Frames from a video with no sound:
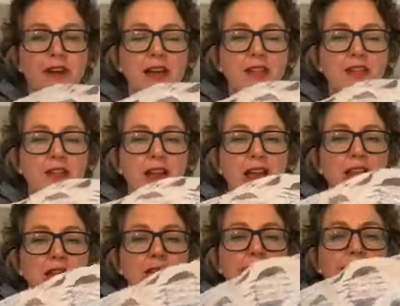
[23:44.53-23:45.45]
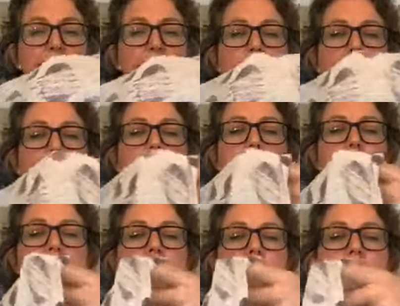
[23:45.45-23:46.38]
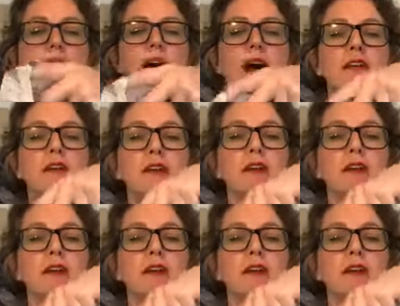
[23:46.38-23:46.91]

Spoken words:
actually. Looks like that.